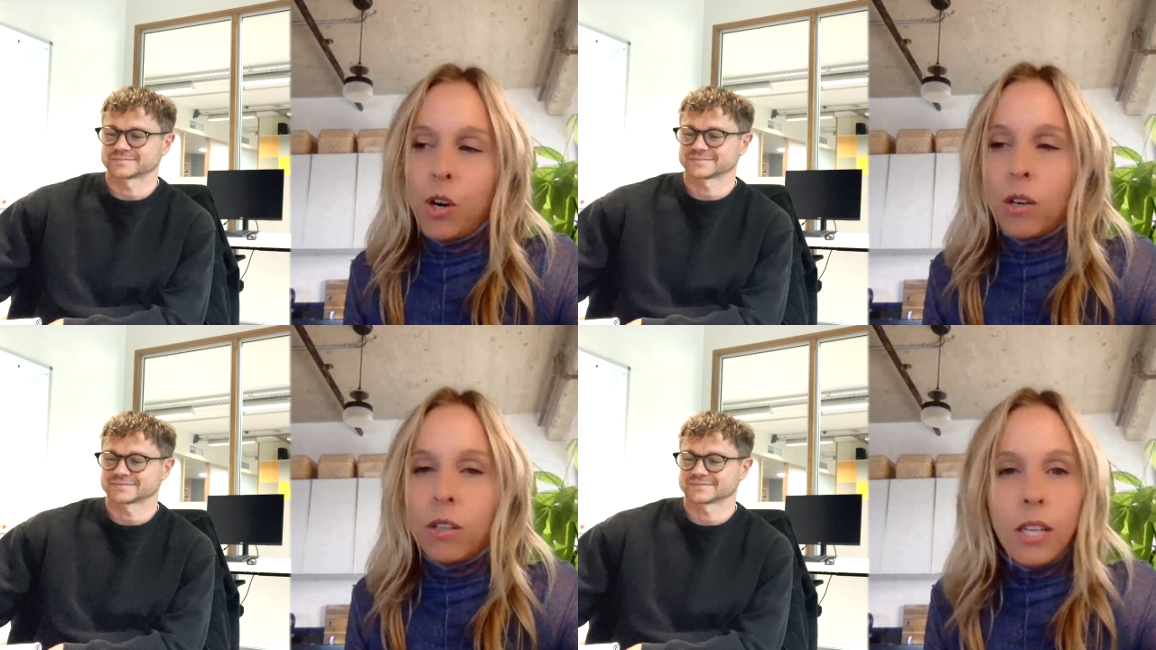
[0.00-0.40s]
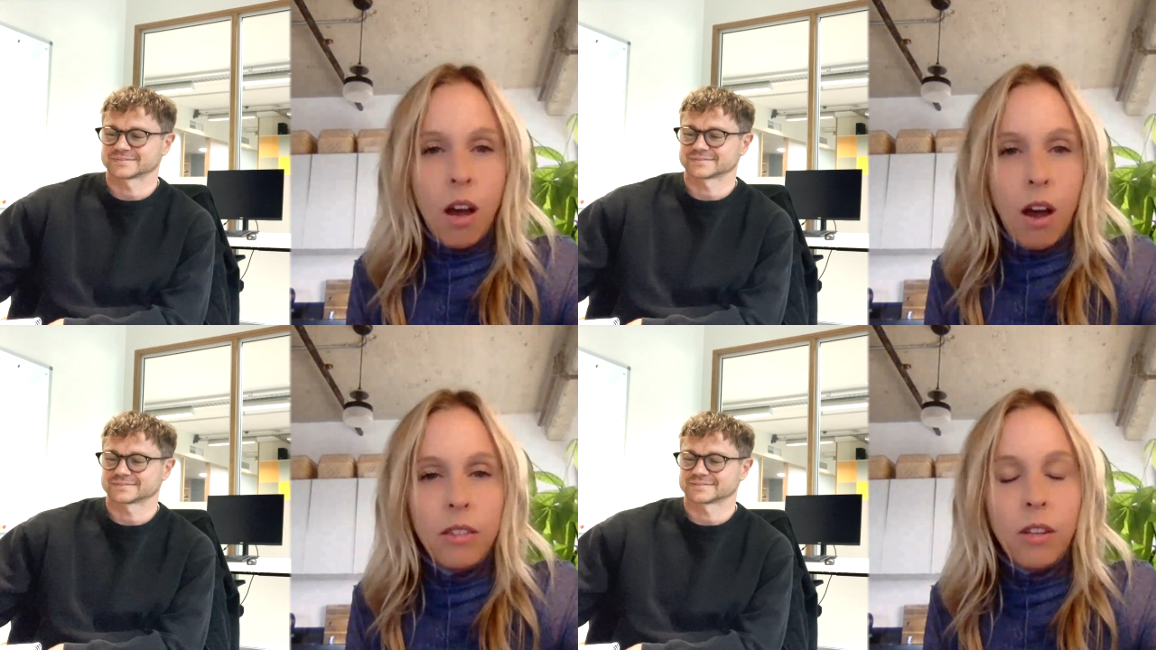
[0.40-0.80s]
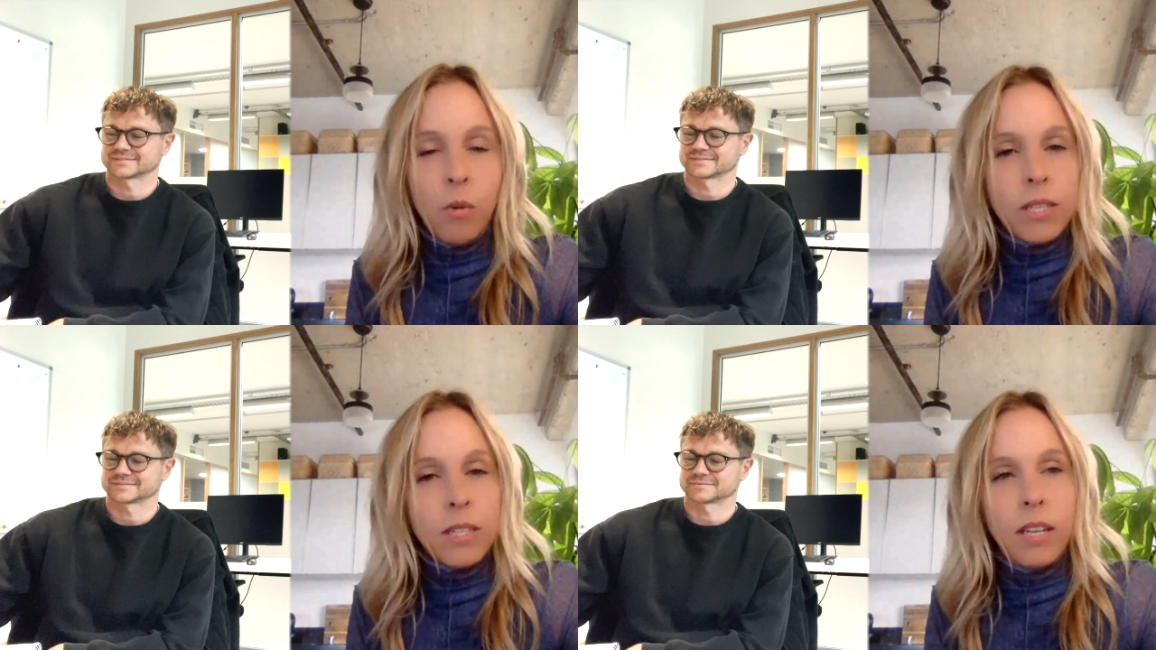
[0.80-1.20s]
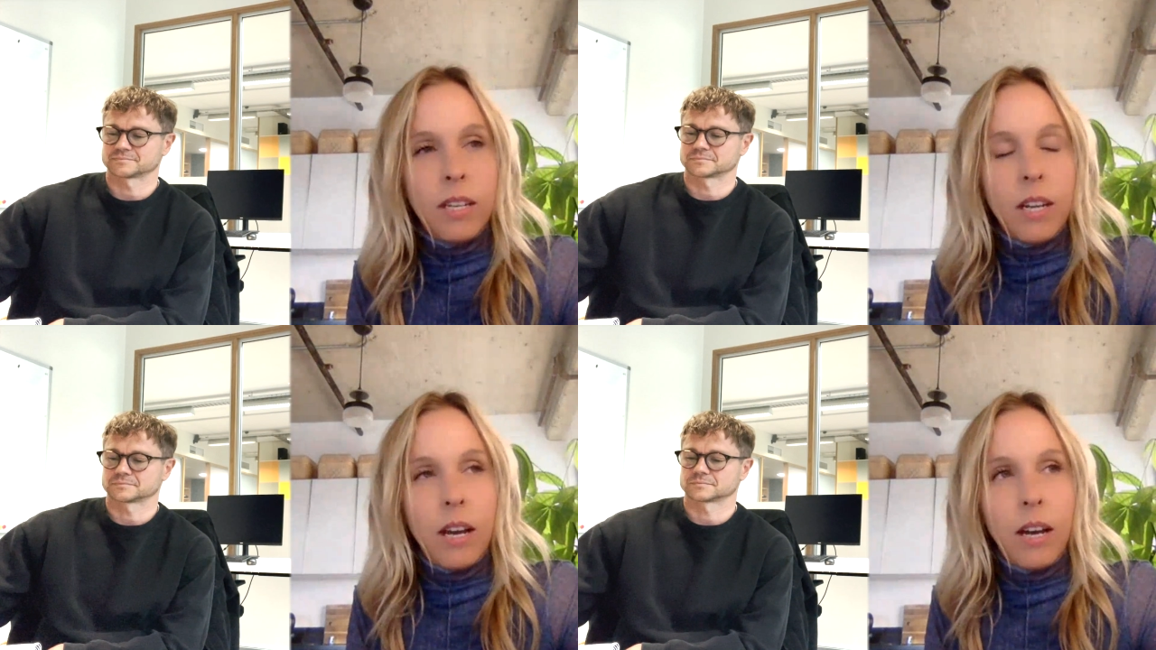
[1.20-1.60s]
Speaker 1: Early on, there
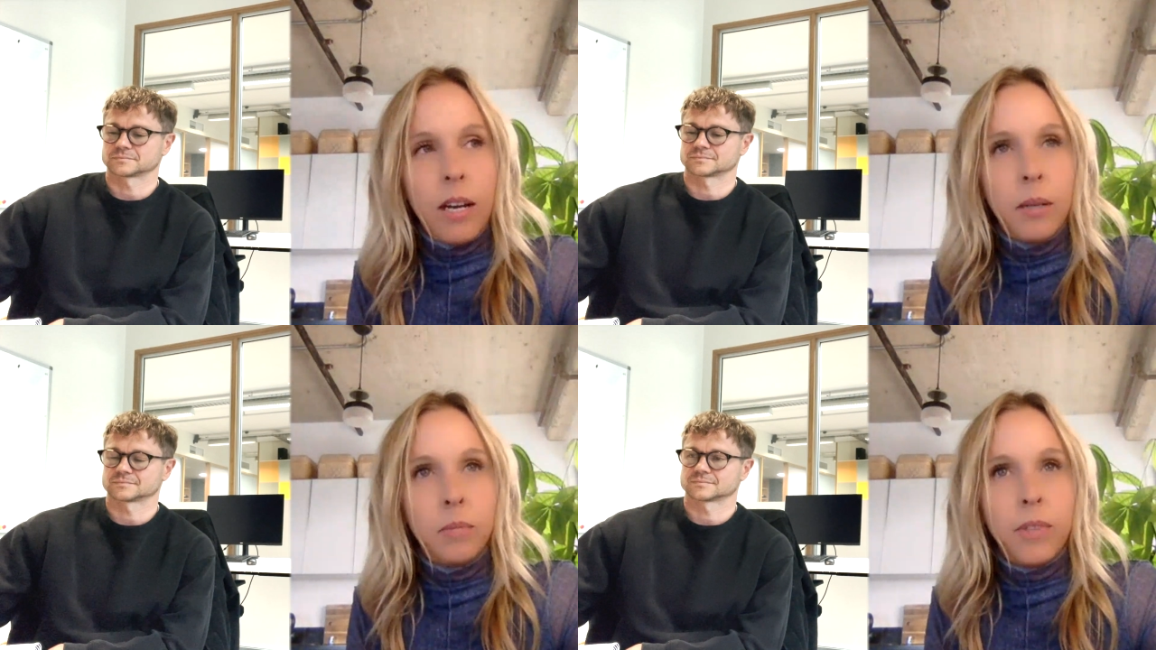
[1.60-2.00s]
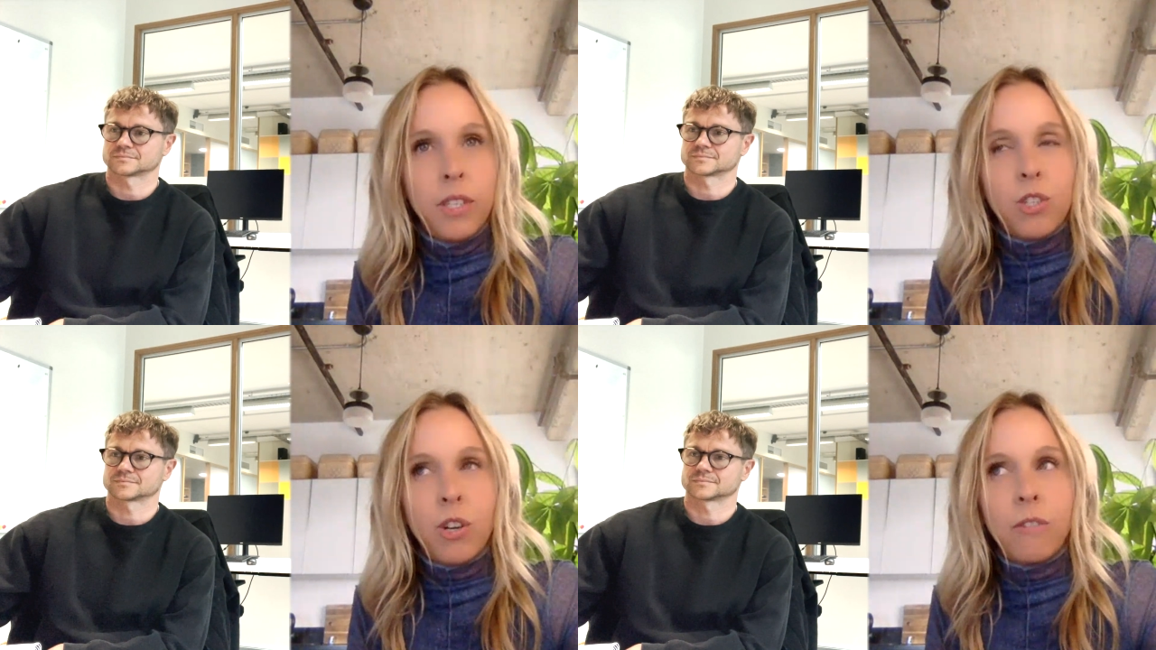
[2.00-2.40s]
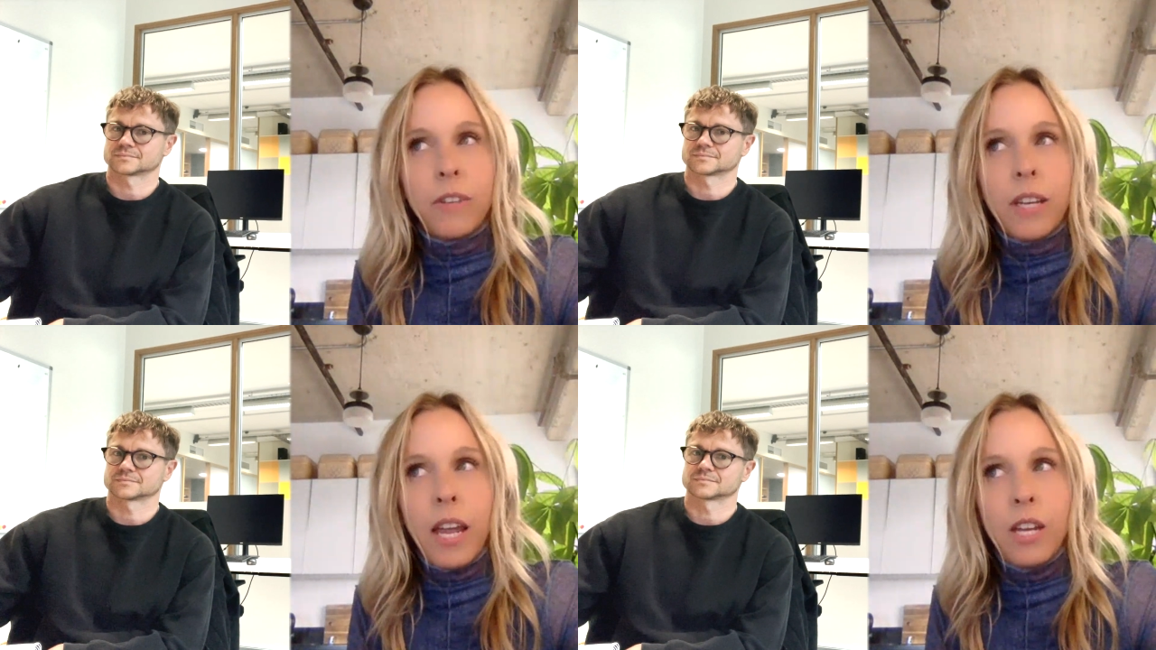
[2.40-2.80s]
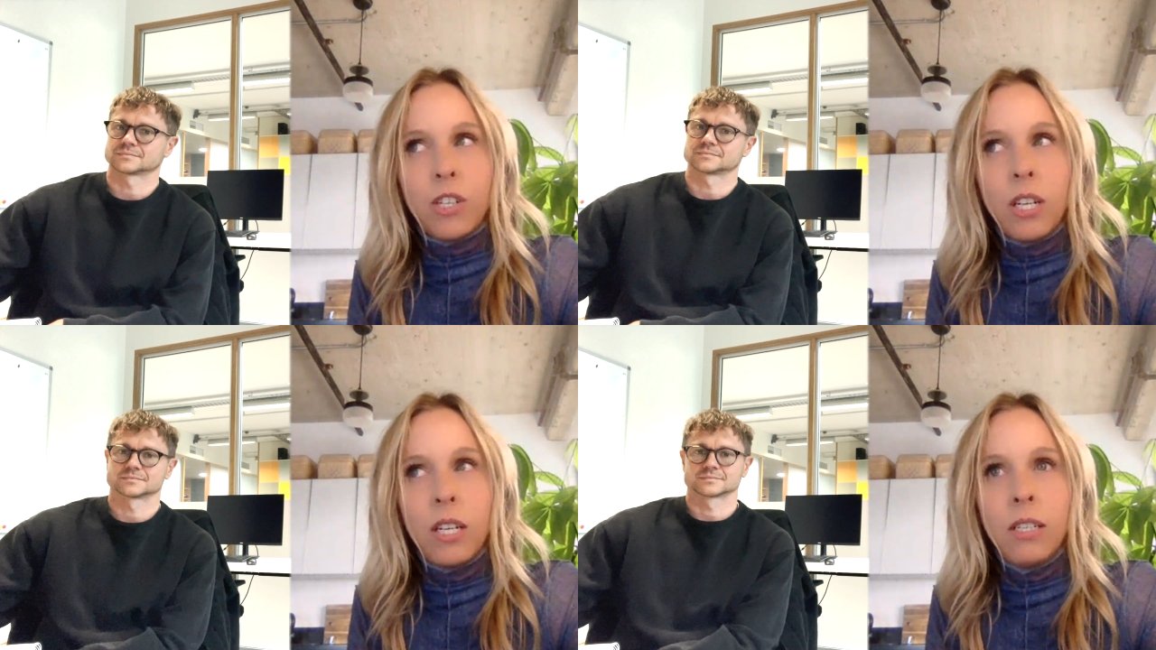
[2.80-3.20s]
wasn't um, the
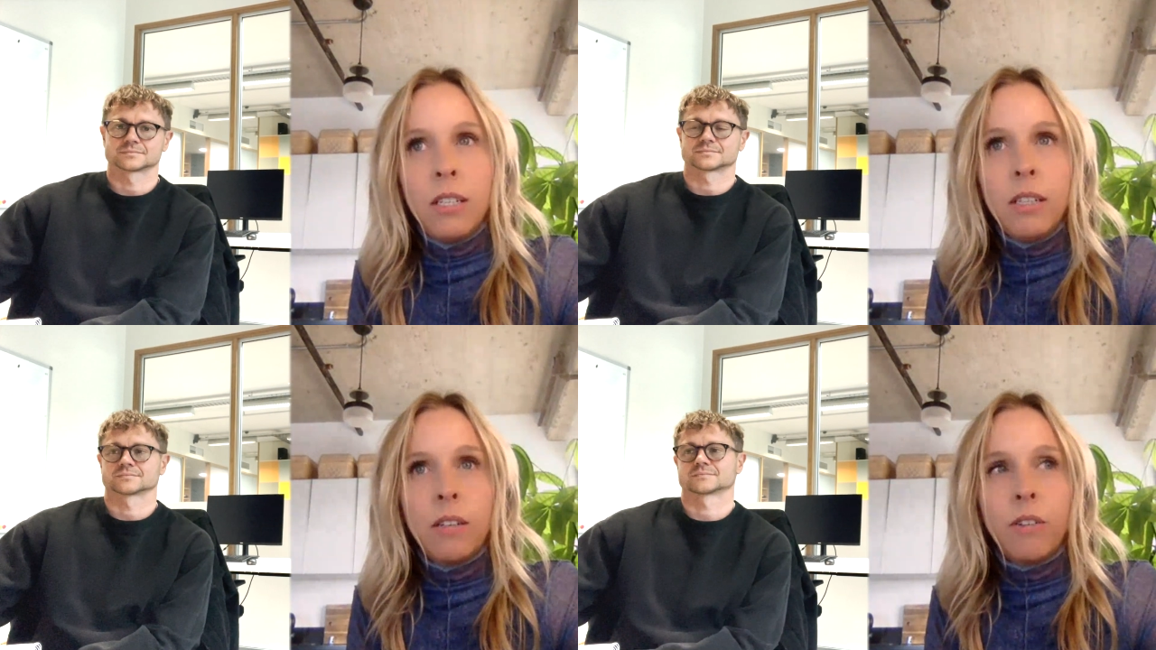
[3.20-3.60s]
certification